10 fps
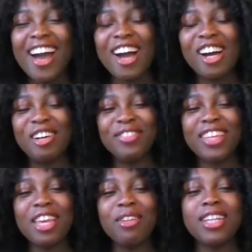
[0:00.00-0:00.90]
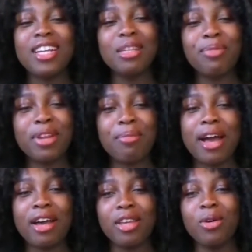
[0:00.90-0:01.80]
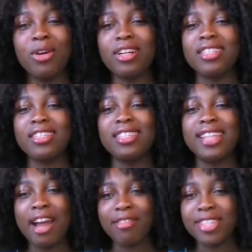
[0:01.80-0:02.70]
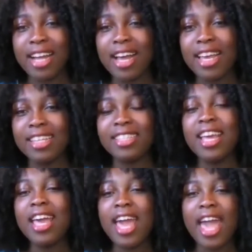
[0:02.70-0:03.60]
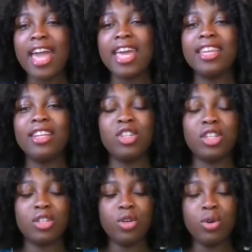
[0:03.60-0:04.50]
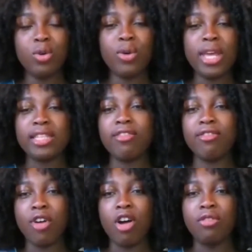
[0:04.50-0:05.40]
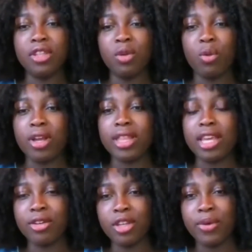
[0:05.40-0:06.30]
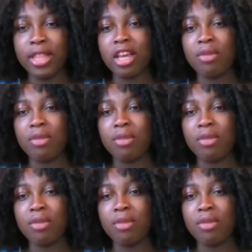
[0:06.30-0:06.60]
Can you tell us a bit about your staff size and just who is involved in the work that you're doing in the